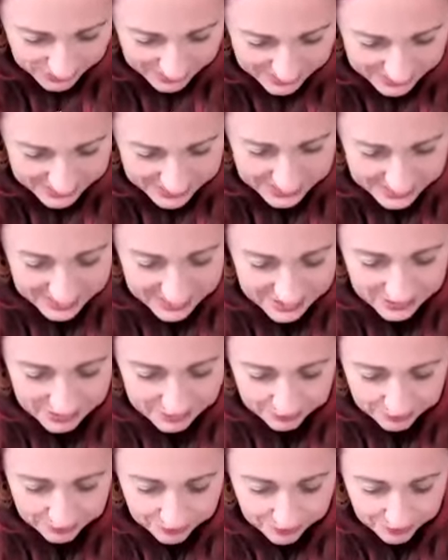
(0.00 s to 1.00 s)
get into the
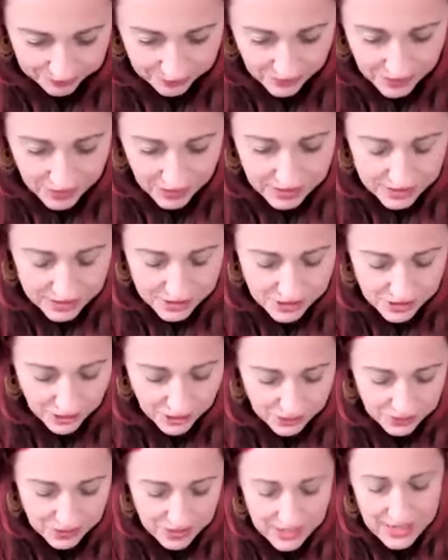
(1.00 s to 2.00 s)
clearing.
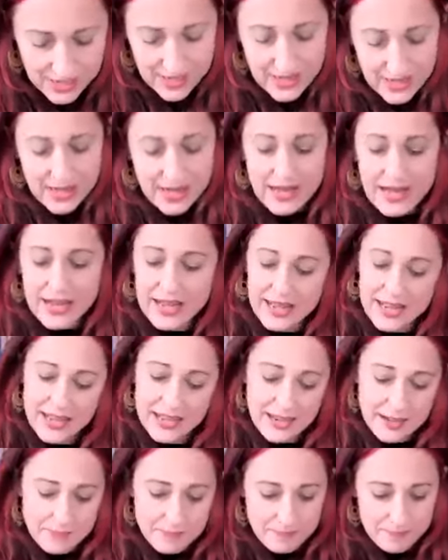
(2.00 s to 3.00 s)
So,
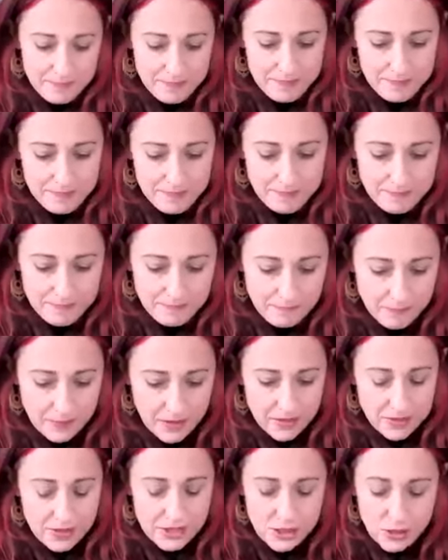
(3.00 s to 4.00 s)
um,
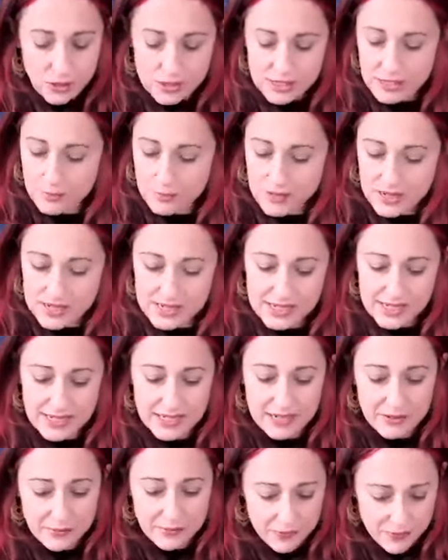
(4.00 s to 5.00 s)
the toxic
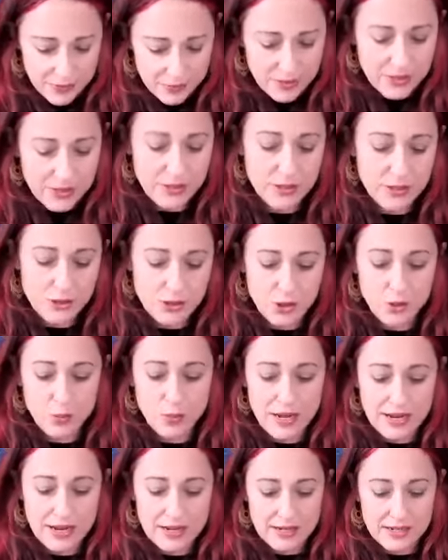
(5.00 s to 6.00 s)
masculine and feminine control
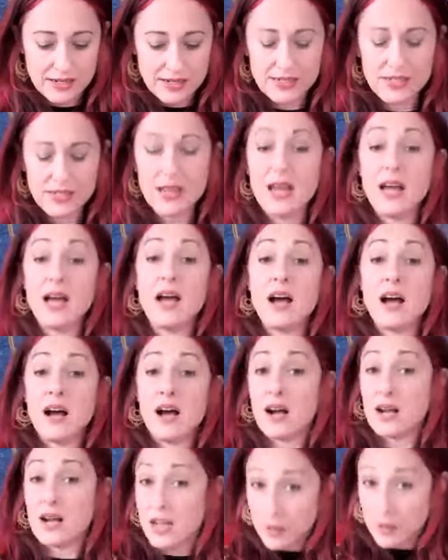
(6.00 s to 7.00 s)
patterns
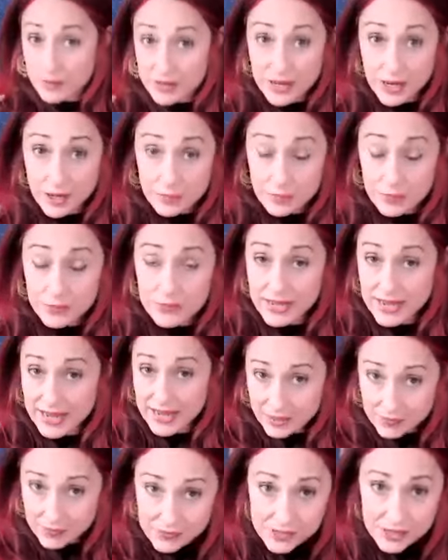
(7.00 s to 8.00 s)
are coming up. They
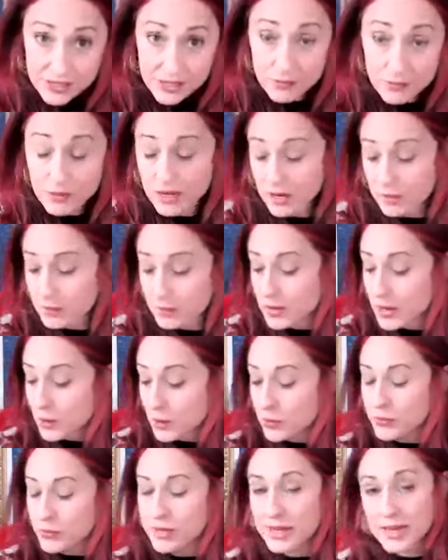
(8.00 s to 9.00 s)
have to come up
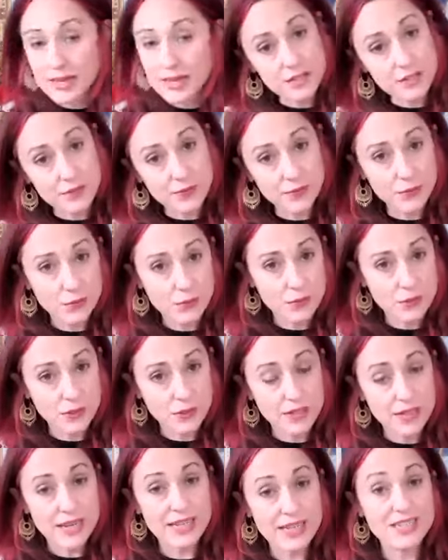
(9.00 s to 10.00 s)
when we get to the full
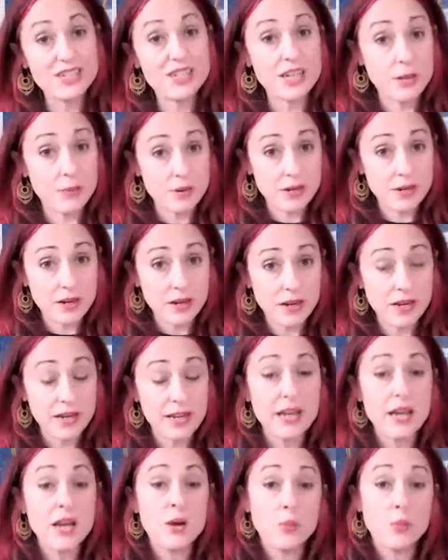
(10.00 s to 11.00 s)
moon in
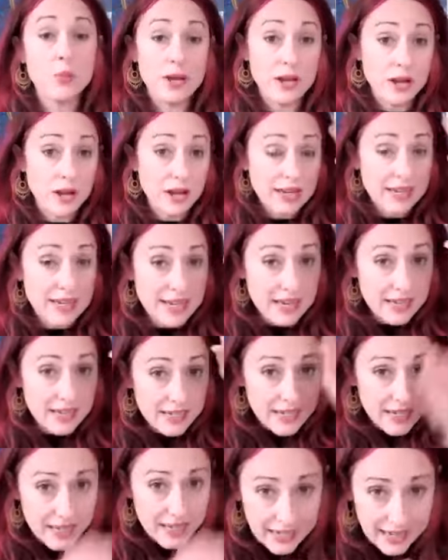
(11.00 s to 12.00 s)
Gemini, we are
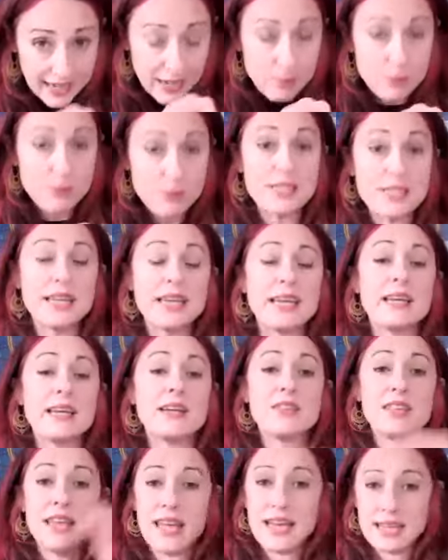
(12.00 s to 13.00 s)
again collapsing
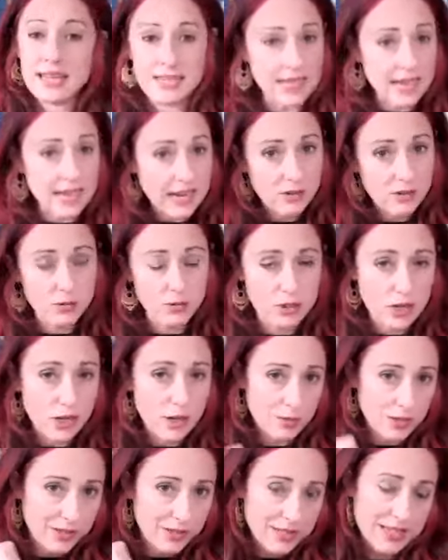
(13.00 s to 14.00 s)
the hexagonal
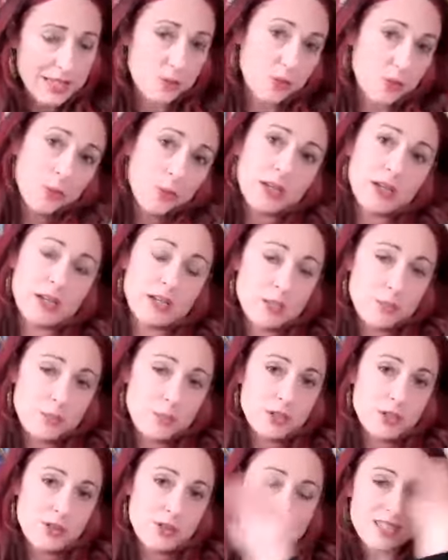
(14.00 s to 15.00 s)
timeline. That's what we're going to
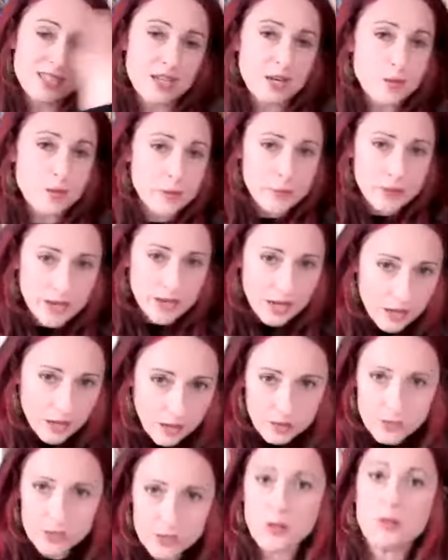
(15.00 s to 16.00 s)
be doing. That's going to be my
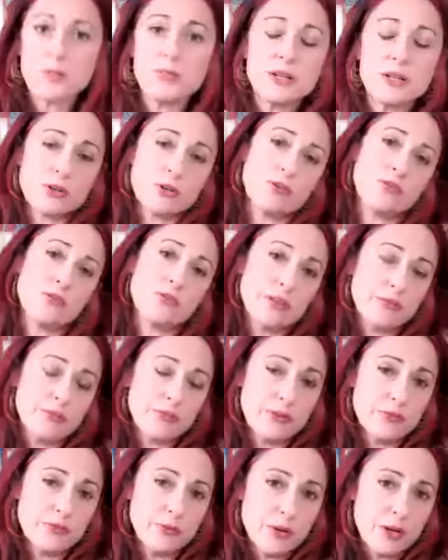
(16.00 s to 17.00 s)
last public offering
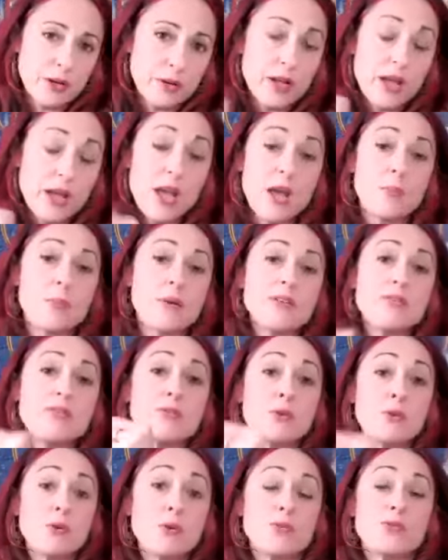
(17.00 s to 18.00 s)
for everyone
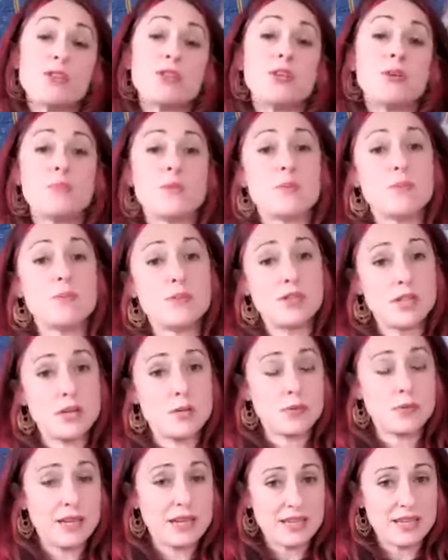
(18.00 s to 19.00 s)
before the new
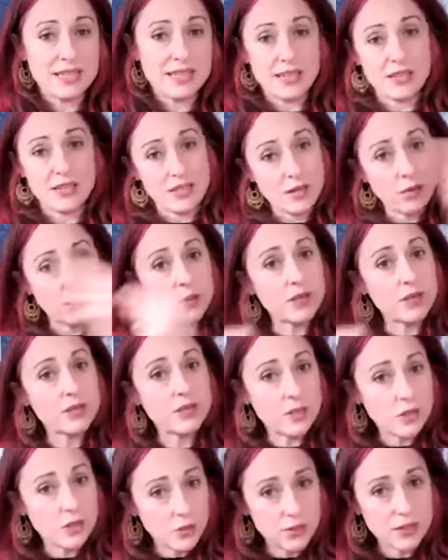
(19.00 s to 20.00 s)
membership kicks in. So that'll be
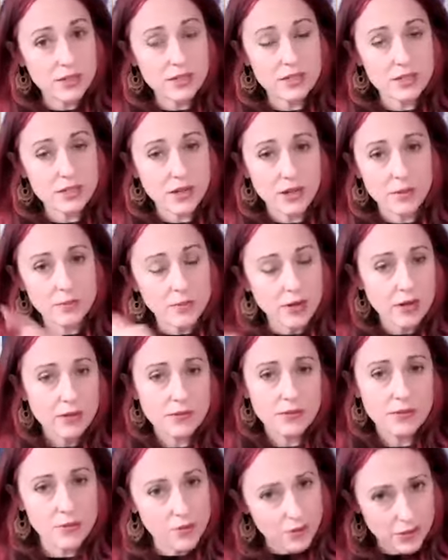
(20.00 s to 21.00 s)
in two weeks' time
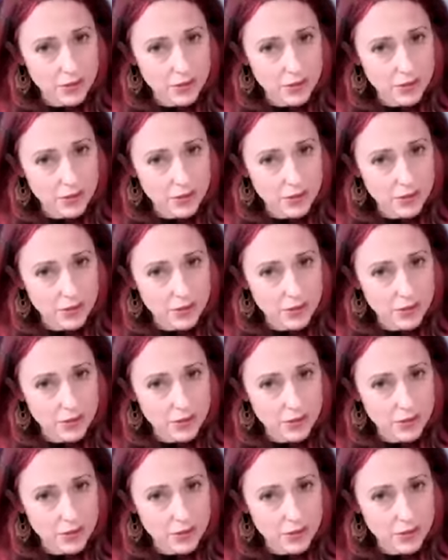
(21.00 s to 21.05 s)
after the